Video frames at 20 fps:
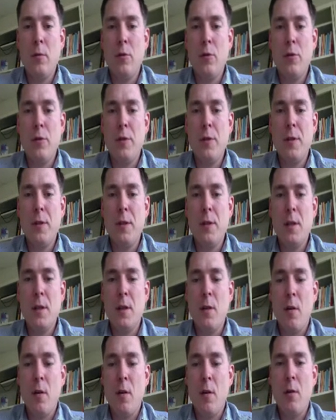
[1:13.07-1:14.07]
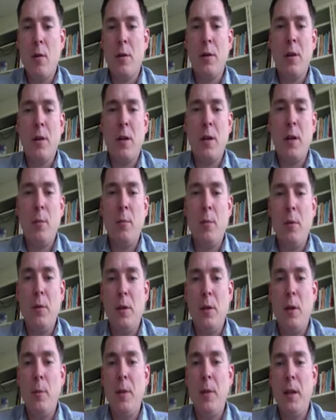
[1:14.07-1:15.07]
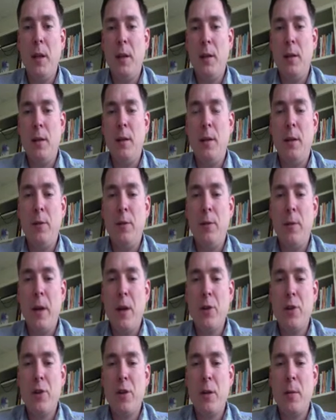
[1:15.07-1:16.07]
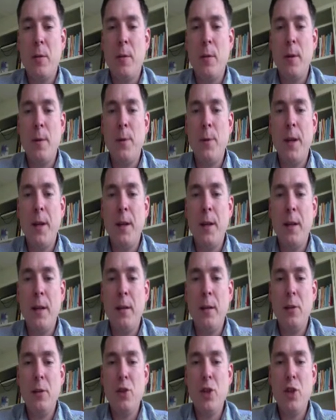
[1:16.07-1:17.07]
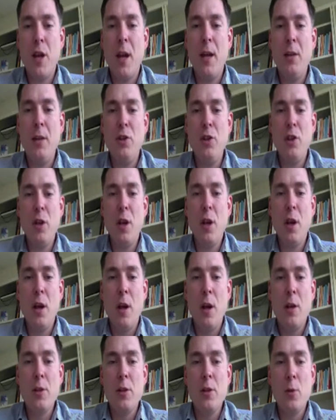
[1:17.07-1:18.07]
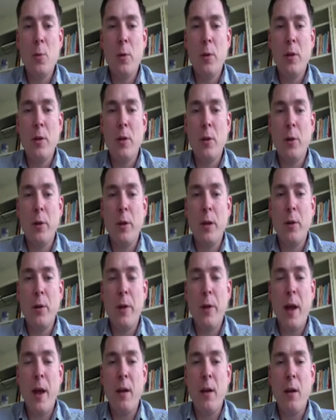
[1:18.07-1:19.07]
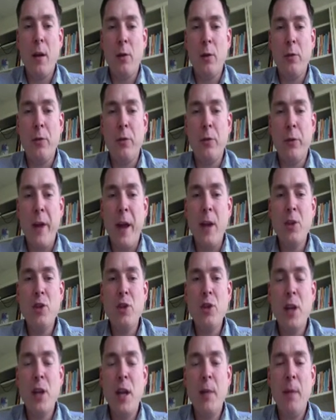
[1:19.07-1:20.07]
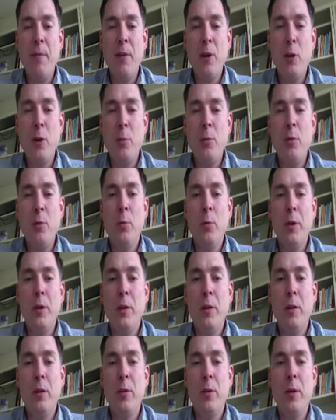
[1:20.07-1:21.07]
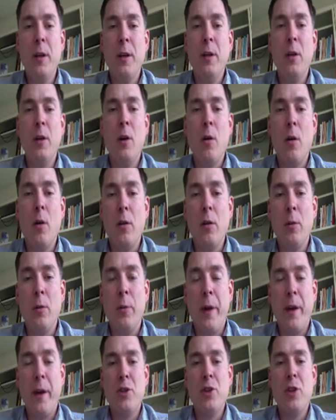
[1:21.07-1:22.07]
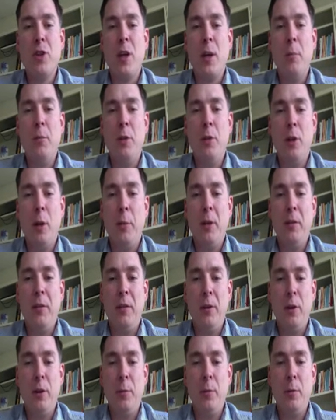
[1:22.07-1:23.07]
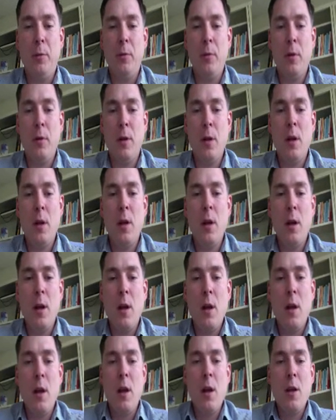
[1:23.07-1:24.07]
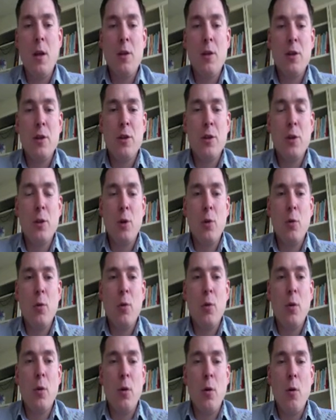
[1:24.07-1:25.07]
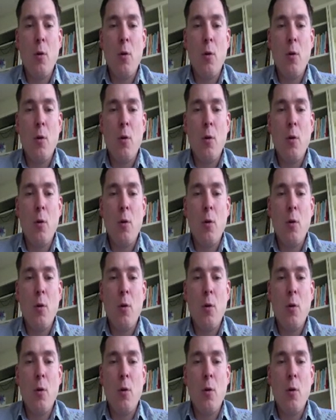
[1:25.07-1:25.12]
just say R time dummy, and then here reaction time dummy, and we hit change. So we're going to create out of the reaction time variable, we're going to create a reaction time dummy variable. So